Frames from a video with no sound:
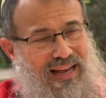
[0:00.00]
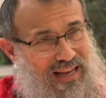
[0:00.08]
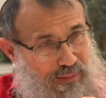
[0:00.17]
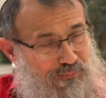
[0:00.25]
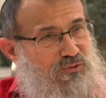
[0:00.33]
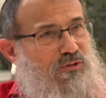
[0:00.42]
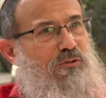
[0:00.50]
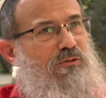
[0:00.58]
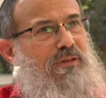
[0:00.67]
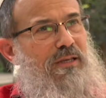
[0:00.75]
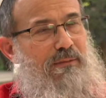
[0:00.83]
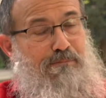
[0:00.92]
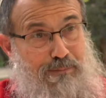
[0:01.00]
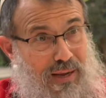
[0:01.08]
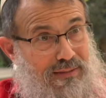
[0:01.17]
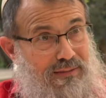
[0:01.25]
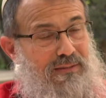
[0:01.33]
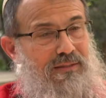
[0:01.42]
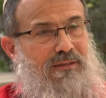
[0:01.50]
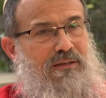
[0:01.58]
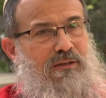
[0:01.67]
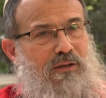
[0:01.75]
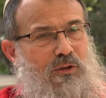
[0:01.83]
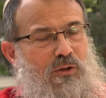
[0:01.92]
Absolutely. But
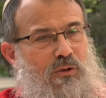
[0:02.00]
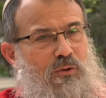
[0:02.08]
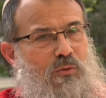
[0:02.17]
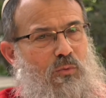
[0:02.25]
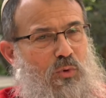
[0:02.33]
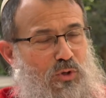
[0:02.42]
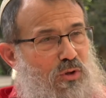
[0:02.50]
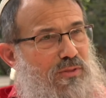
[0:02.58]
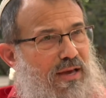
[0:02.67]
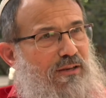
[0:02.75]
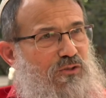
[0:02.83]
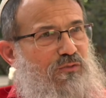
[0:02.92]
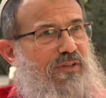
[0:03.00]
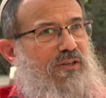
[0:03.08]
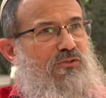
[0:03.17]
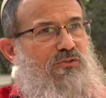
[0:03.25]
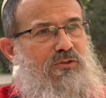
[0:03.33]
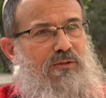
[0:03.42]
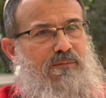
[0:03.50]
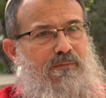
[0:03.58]
when all that is finished